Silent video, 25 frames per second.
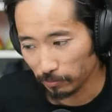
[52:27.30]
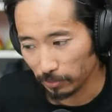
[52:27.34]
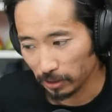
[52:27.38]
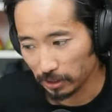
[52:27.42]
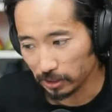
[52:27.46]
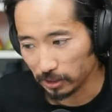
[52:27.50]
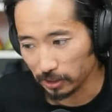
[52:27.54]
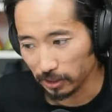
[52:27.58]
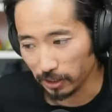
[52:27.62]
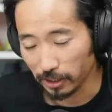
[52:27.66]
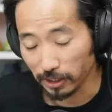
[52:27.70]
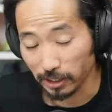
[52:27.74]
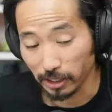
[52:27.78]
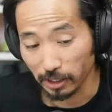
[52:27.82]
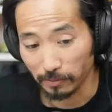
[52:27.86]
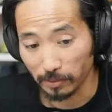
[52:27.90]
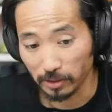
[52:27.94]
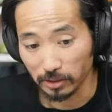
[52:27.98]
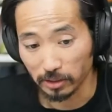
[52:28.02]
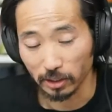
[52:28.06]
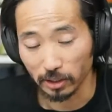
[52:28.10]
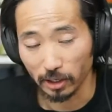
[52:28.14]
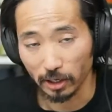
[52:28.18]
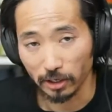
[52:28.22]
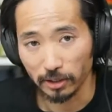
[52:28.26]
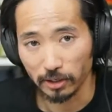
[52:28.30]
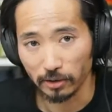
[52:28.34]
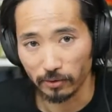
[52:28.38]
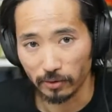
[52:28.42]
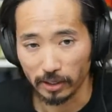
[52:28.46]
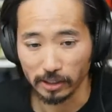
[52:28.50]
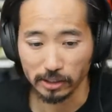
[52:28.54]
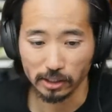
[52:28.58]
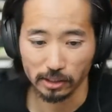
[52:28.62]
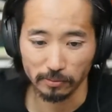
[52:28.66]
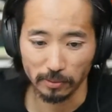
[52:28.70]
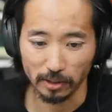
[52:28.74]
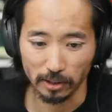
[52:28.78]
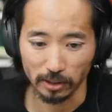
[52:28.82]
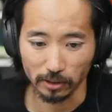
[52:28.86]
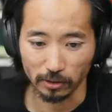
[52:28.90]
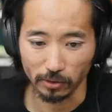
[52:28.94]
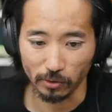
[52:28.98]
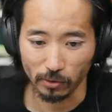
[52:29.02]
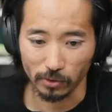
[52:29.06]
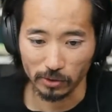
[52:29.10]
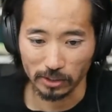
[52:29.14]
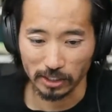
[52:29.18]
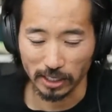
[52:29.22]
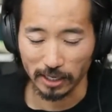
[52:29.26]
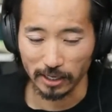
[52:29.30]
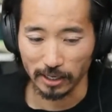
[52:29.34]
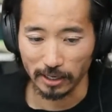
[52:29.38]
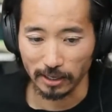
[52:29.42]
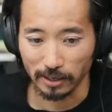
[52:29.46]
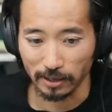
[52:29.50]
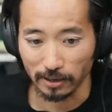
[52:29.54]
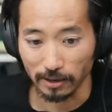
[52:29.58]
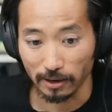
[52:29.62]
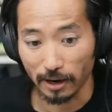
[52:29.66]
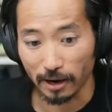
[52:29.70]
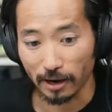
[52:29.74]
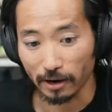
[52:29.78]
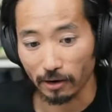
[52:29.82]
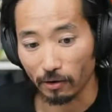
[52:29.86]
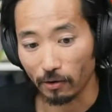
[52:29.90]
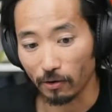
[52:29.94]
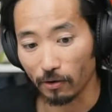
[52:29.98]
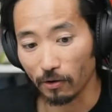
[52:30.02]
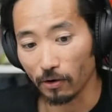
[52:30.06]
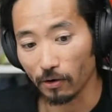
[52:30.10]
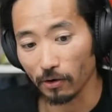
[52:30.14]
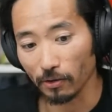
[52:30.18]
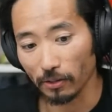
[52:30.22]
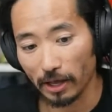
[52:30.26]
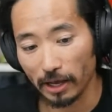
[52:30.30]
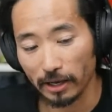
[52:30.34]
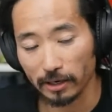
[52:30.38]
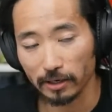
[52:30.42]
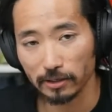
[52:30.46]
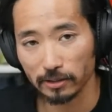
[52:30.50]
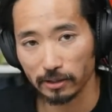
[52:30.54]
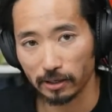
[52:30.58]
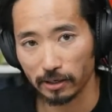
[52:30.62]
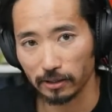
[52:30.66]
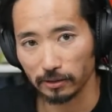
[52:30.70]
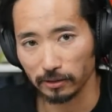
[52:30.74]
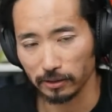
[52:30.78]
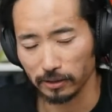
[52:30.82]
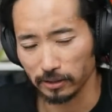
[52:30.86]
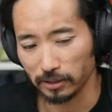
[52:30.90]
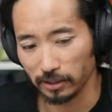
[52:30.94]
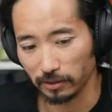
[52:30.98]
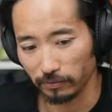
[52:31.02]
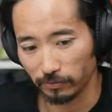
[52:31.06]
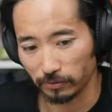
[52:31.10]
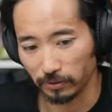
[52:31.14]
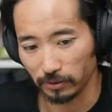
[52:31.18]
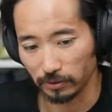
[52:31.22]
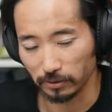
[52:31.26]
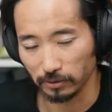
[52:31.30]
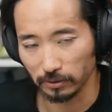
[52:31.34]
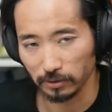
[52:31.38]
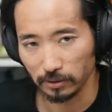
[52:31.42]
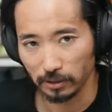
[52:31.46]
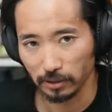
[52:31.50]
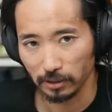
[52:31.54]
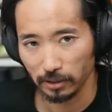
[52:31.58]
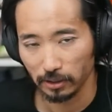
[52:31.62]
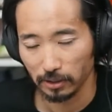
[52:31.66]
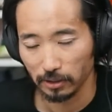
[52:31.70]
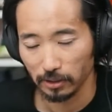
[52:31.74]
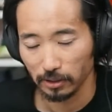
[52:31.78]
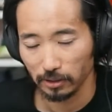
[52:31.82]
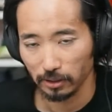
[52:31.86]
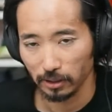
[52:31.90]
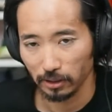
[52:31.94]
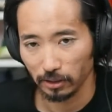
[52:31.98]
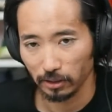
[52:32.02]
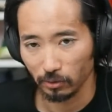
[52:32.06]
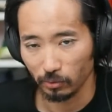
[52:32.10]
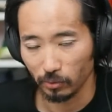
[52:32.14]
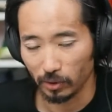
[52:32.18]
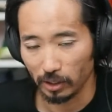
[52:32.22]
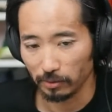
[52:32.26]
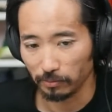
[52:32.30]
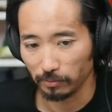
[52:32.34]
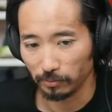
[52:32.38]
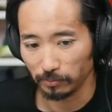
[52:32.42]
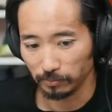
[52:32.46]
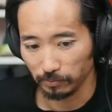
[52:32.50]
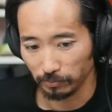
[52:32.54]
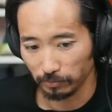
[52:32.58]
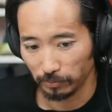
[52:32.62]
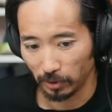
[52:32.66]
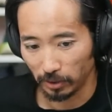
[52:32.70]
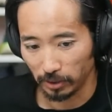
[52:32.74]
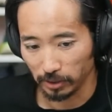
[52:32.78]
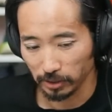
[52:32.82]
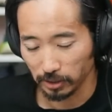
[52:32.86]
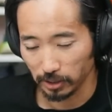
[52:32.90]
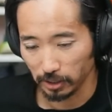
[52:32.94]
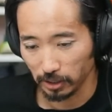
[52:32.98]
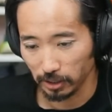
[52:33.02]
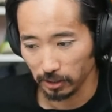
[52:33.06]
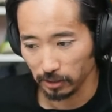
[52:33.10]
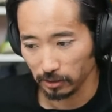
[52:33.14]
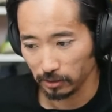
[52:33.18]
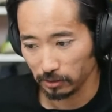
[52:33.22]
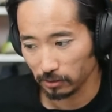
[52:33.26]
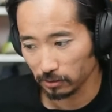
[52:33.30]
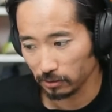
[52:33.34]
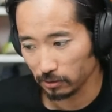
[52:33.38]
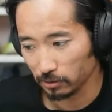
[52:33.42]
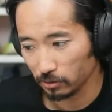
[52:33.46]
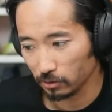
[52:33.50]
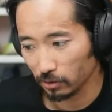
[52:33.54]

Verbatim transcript: but CIM is an underestimated course and not all that entirely different than the way Boston is.